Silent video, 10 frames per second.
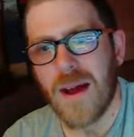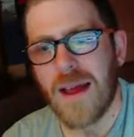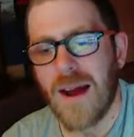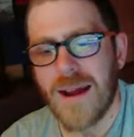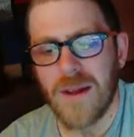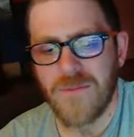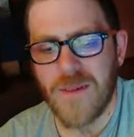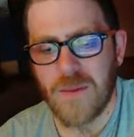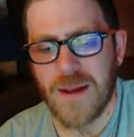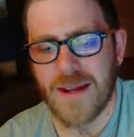I don't
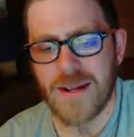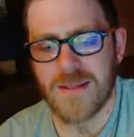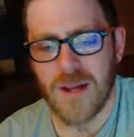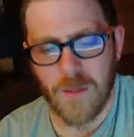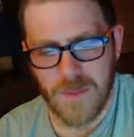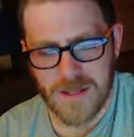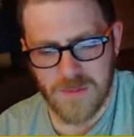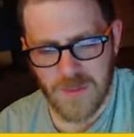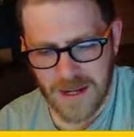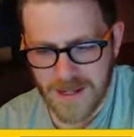think we're going to top
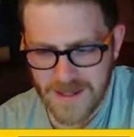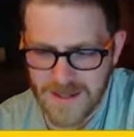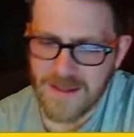this one.